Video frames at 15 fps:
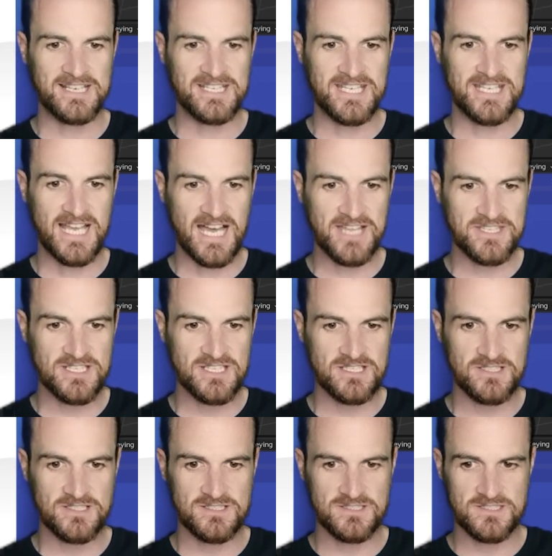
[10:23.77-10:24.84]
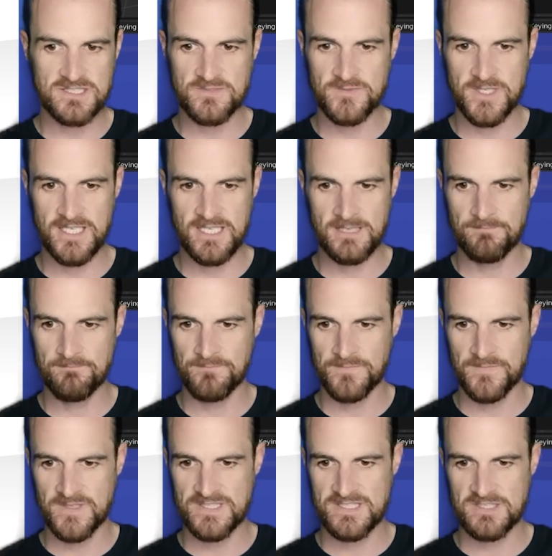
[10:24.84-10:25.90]
add another sphere,
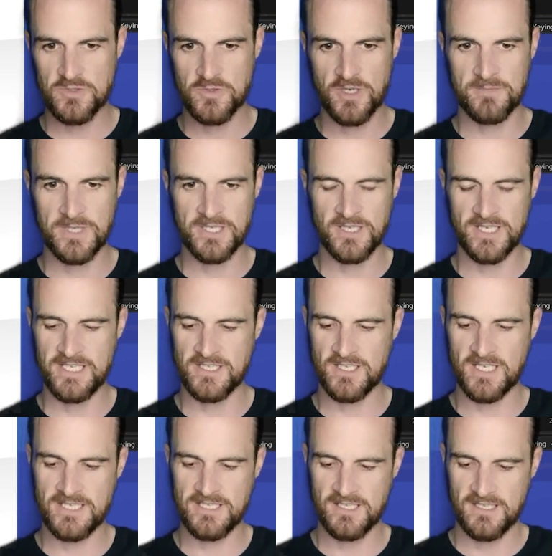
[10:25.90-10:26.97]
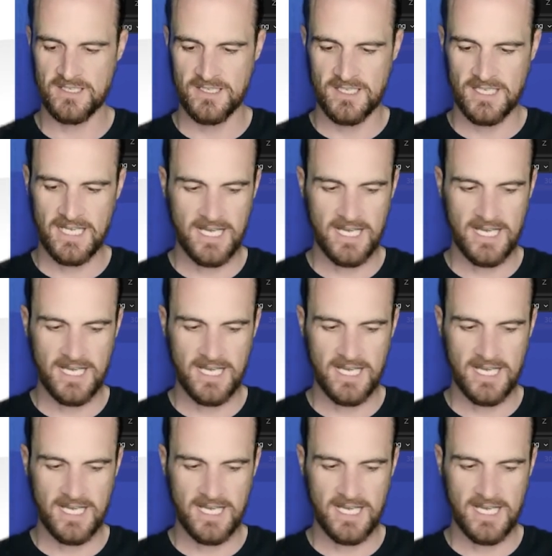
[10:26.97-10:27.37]
still got my 99,